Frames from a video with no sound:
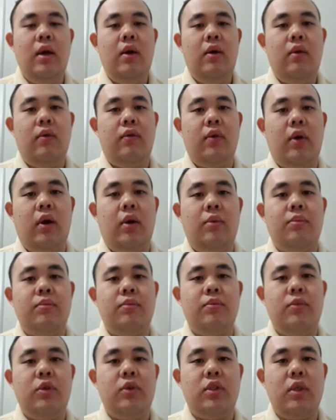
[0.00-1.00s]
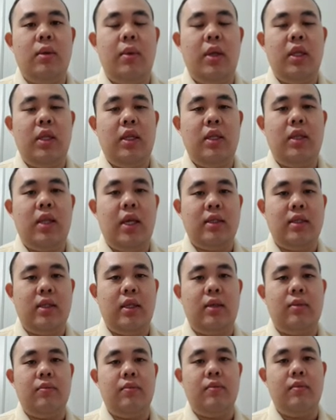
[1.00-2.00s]
from usability
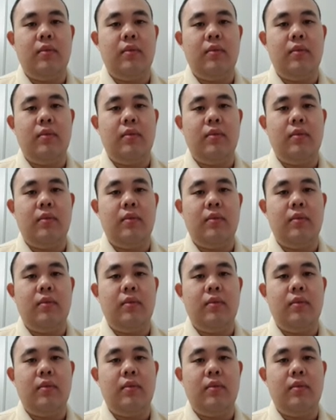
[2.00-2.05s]
testing,